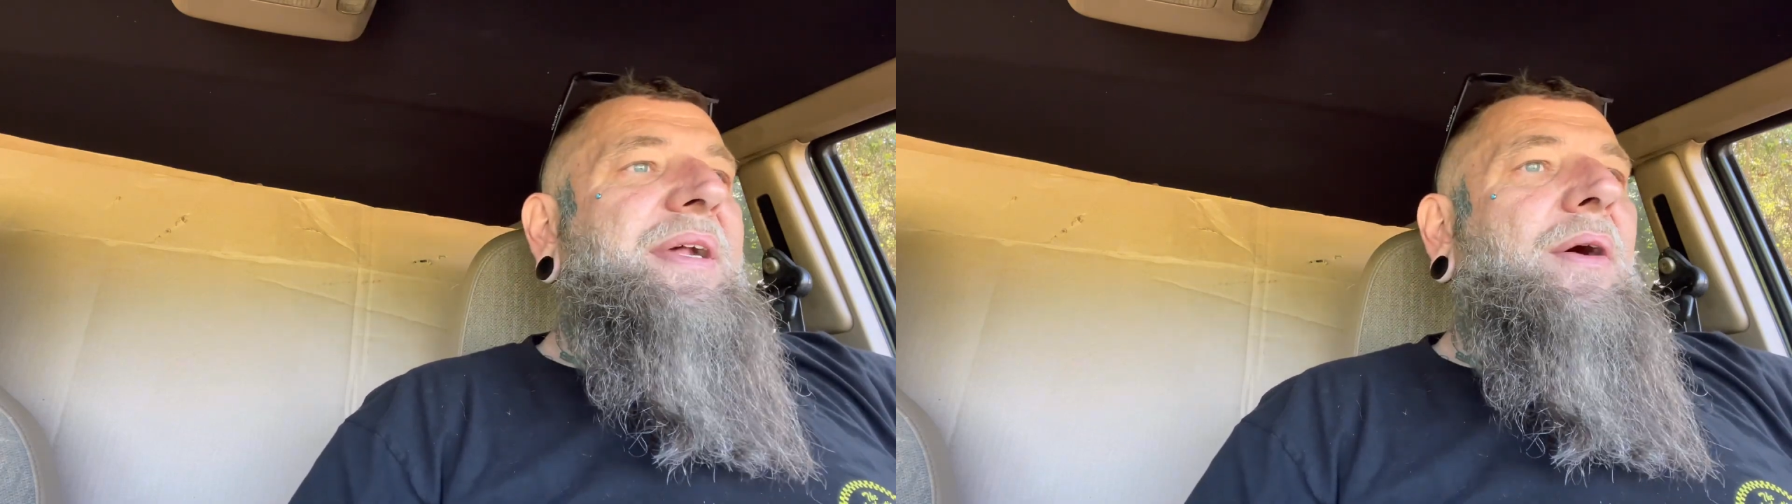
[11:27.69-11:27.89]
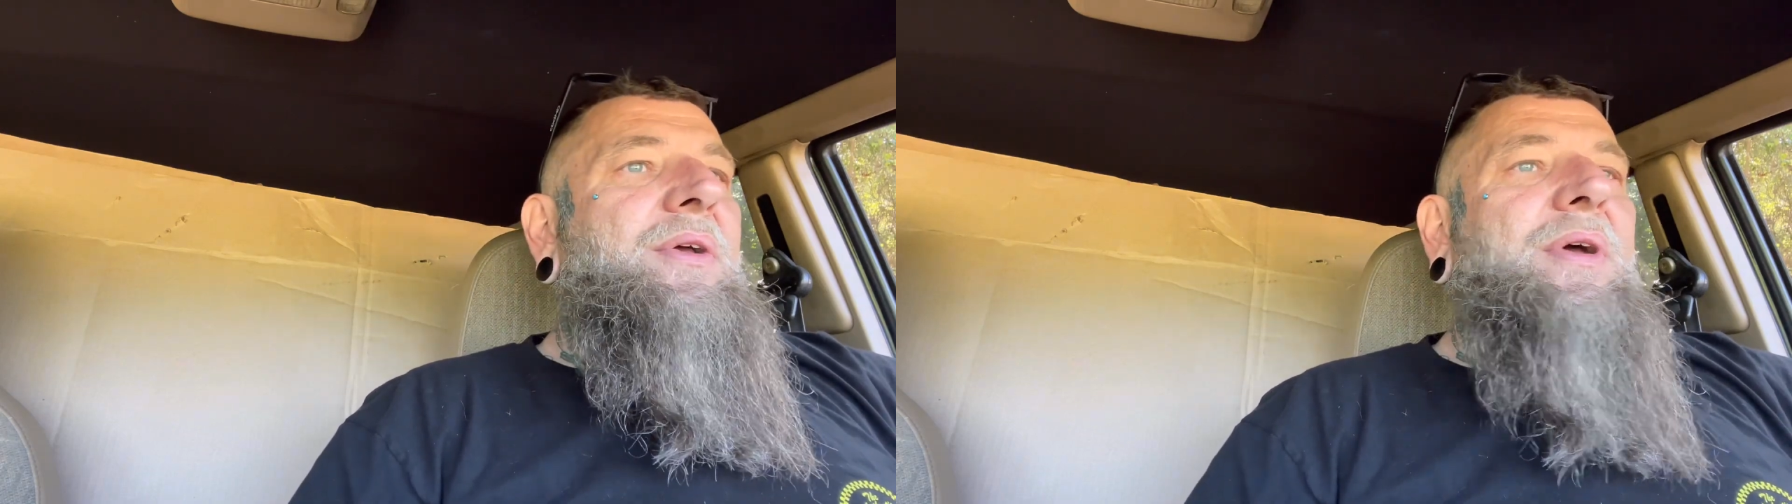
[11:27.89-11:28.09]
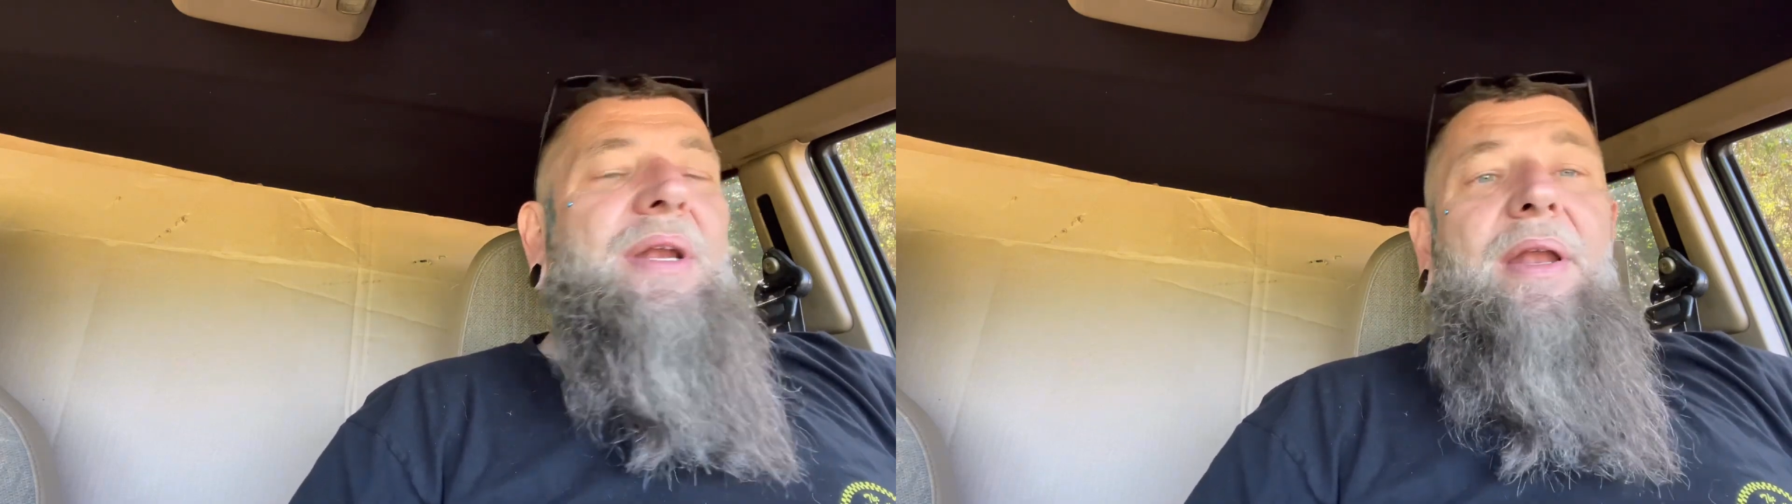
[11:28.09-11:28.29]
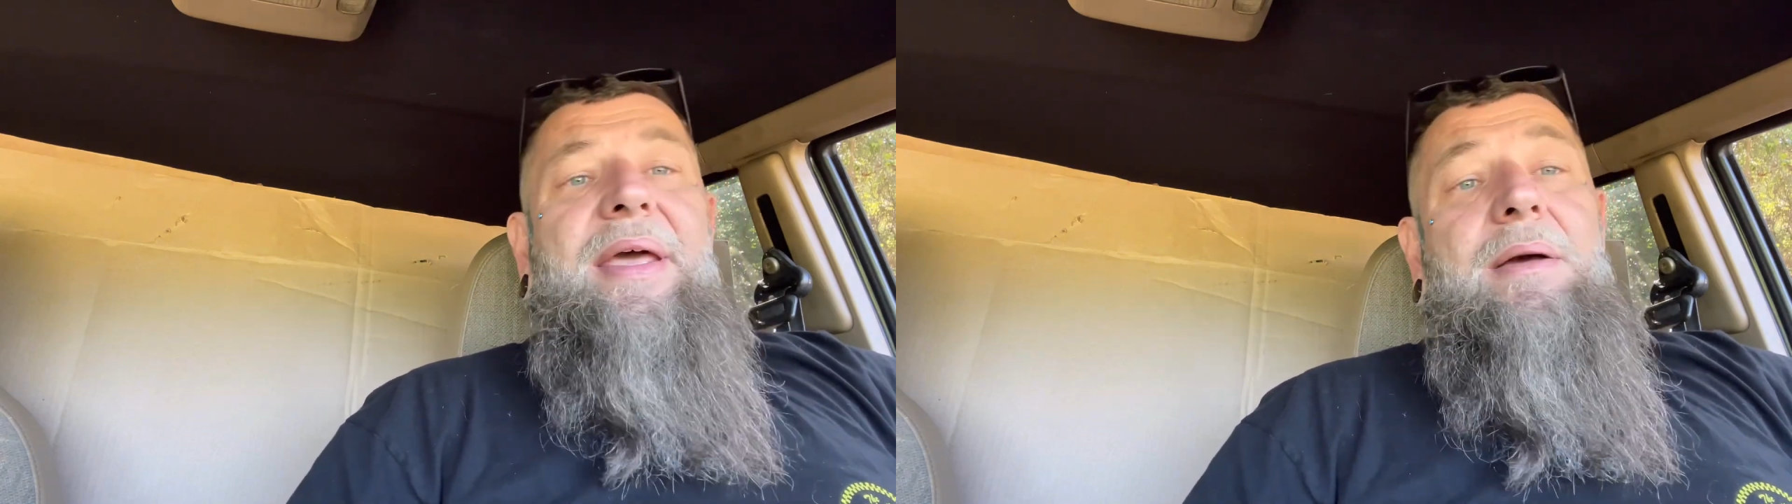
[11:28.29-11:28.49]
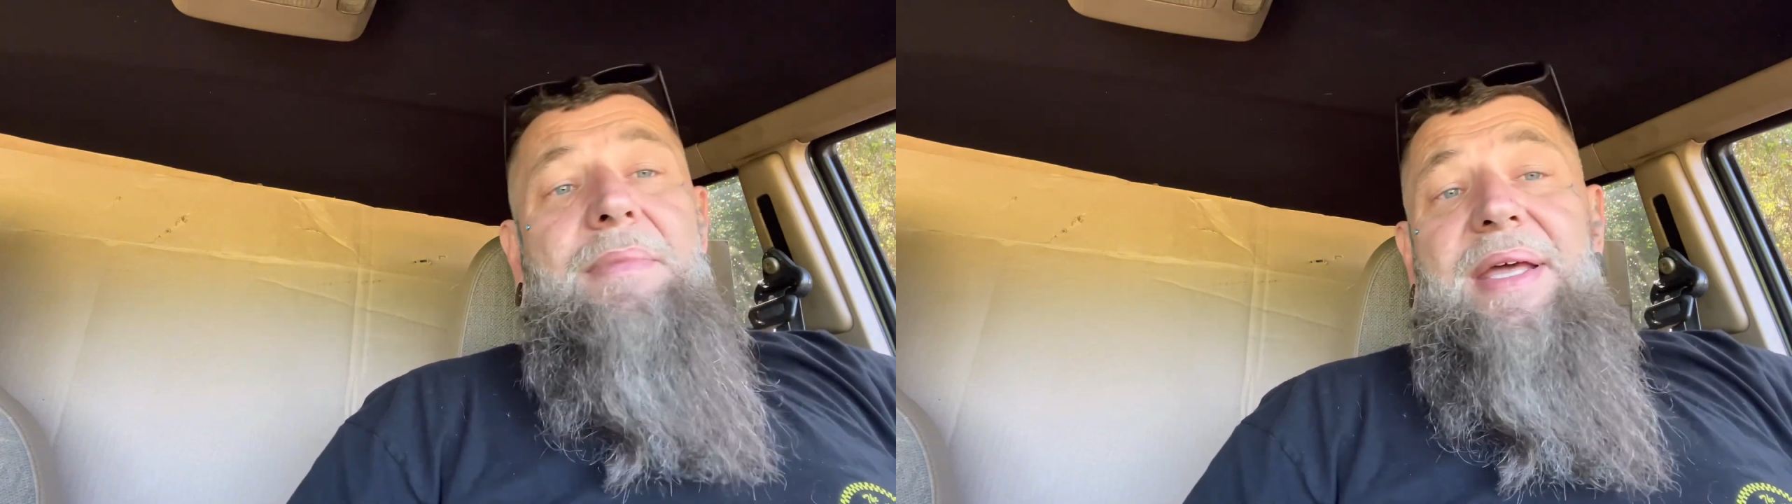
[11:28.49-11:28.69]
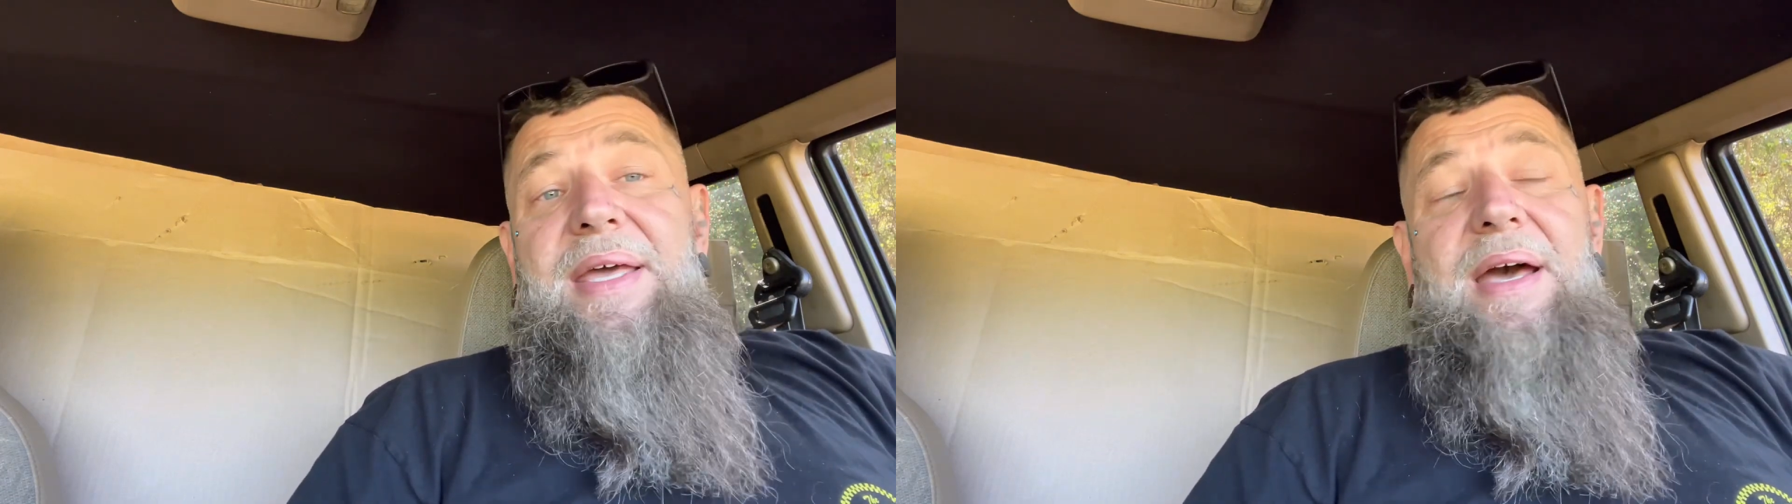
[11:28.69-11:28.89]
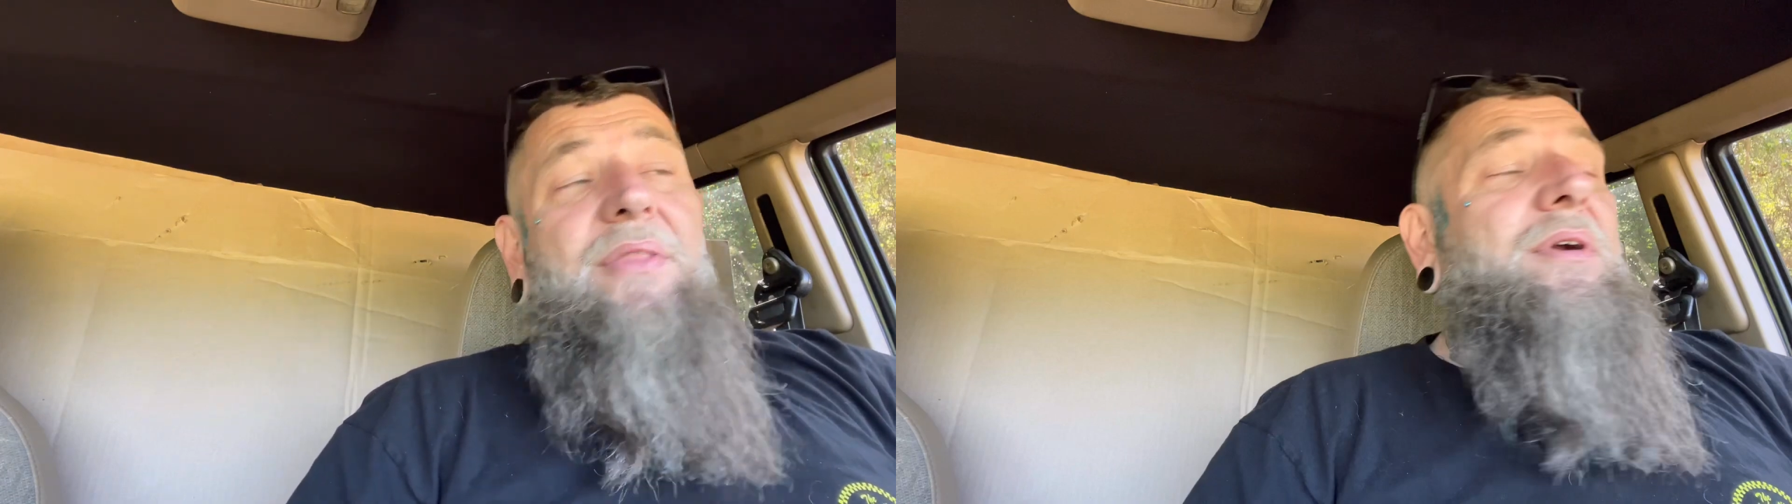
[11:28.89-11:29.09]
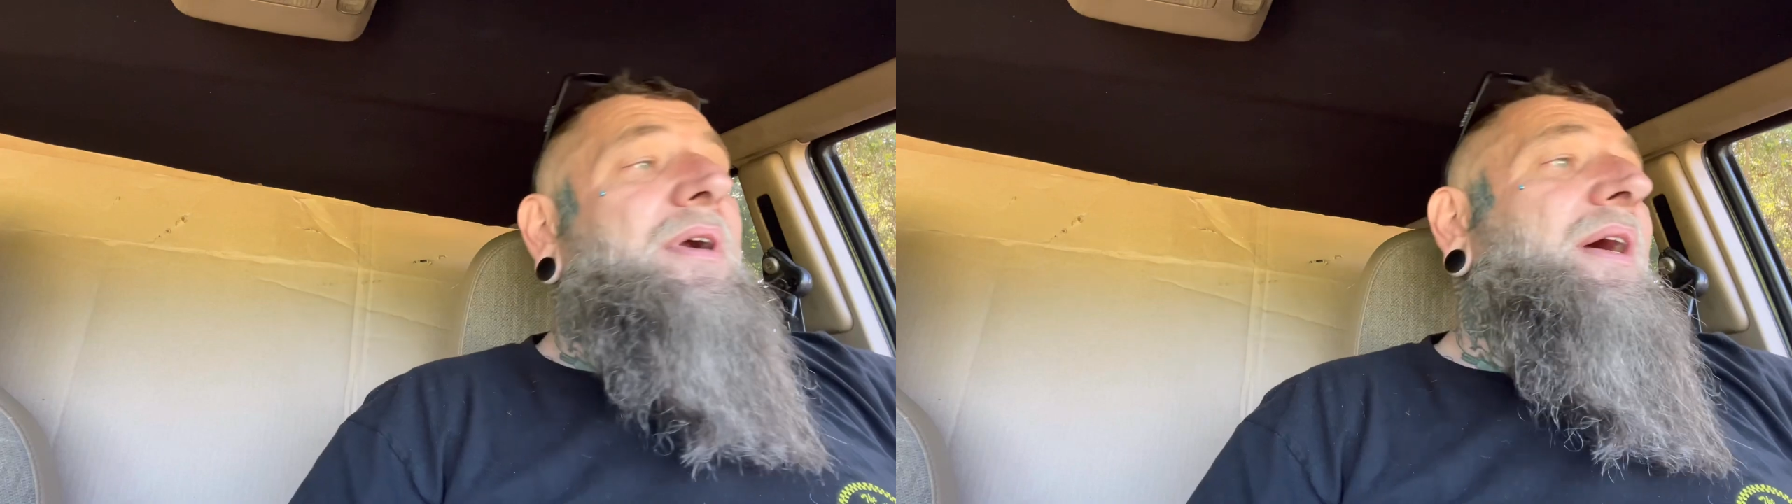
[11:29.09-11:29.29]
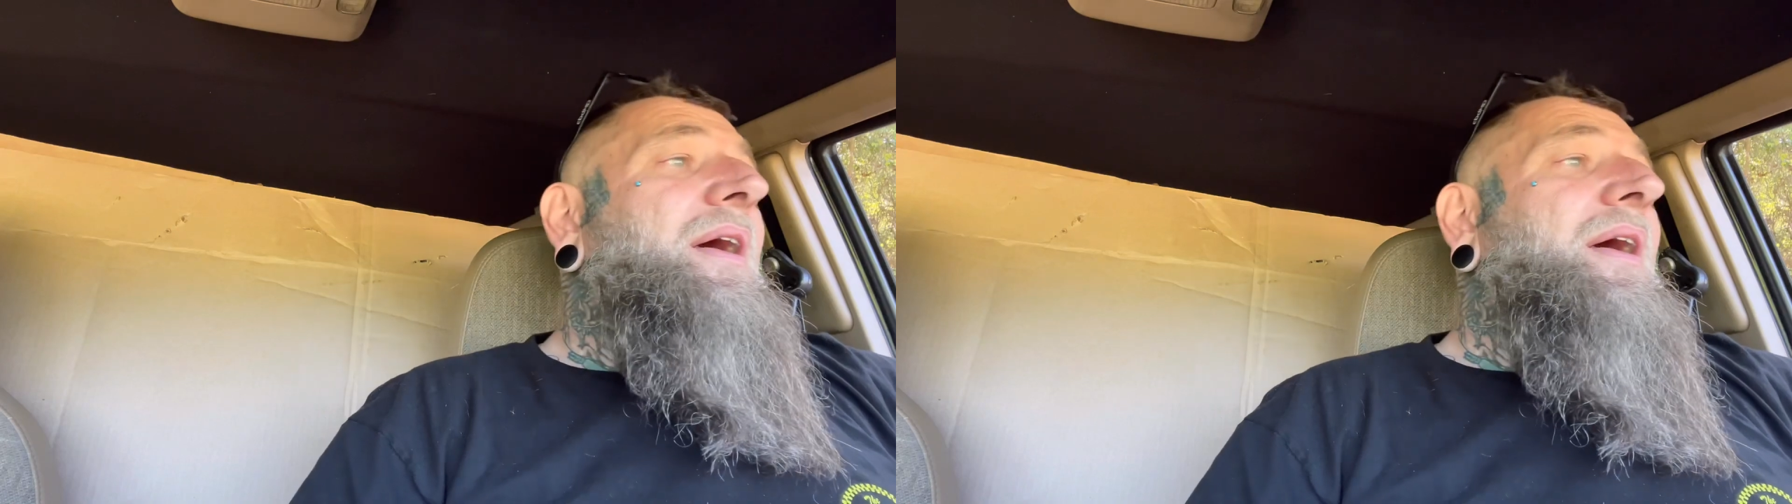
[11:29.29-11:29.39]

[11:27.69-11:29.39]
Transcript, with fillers: You know, you can link them together.